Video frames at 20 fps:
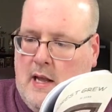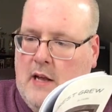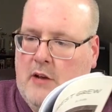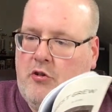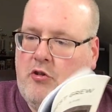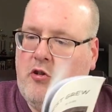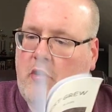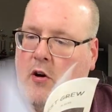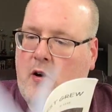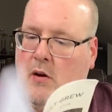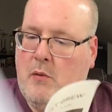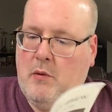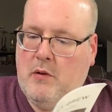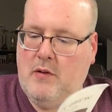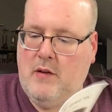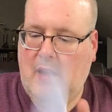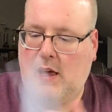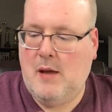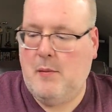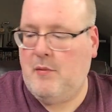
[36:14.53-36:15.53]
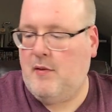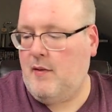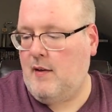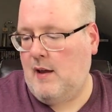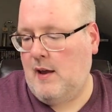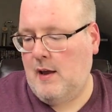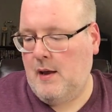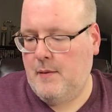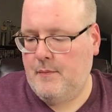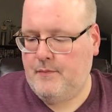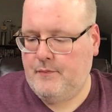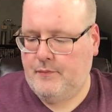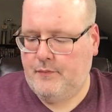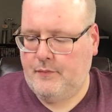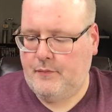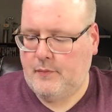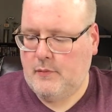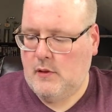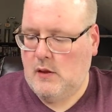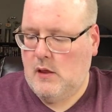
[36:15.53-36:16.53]
it's charted with DMC.
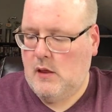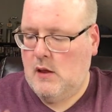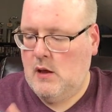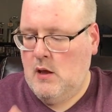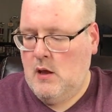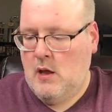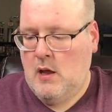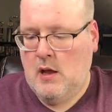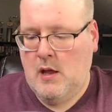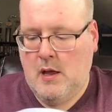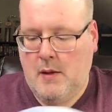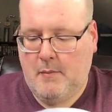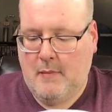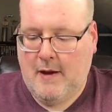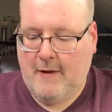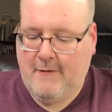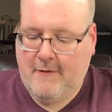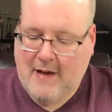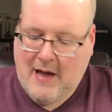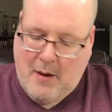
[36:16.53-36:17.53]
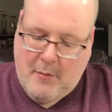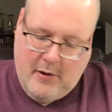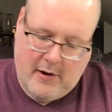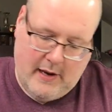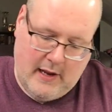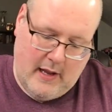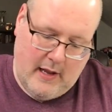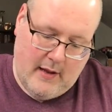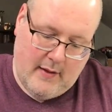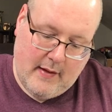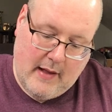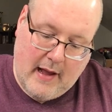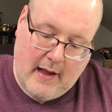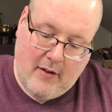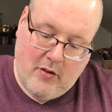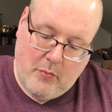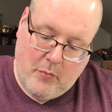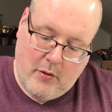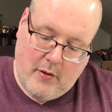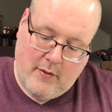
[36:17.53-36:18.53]
My fabric is
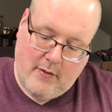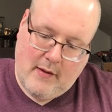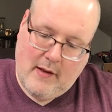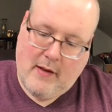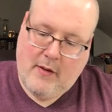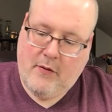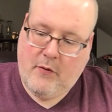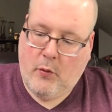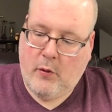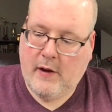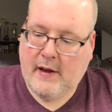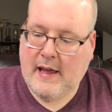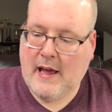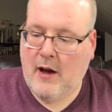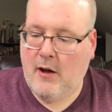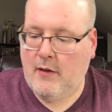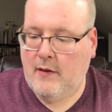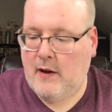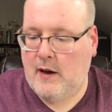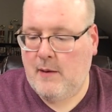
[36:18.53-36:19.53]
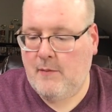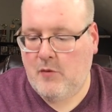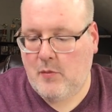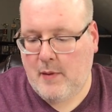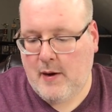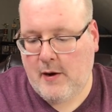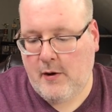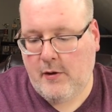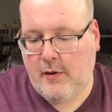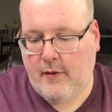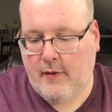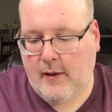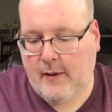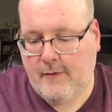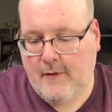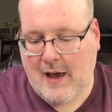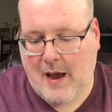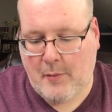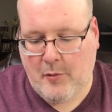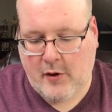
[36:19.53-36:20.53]
Ice Princess 40 count linen from Under the Sea
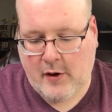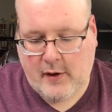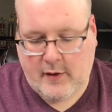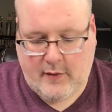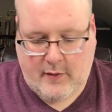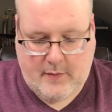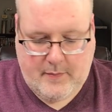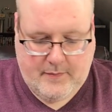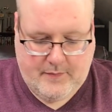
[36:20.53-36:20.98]
Fabrics.